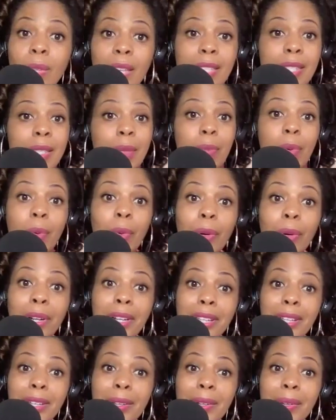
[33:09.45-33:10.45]
They
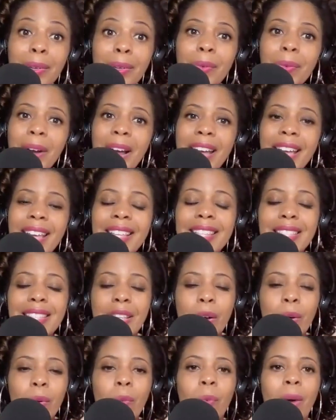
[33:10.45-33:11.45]
support you, right?
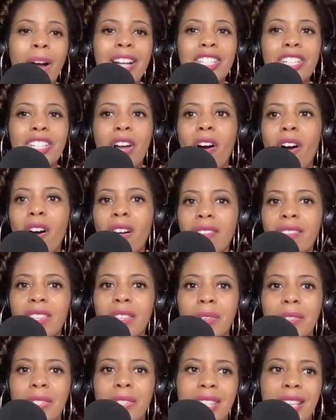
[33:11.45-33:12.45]
Yes. So watch all of
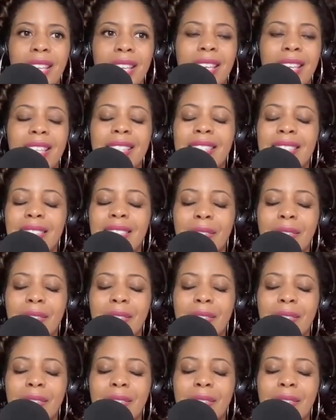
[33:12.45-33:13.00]
those things.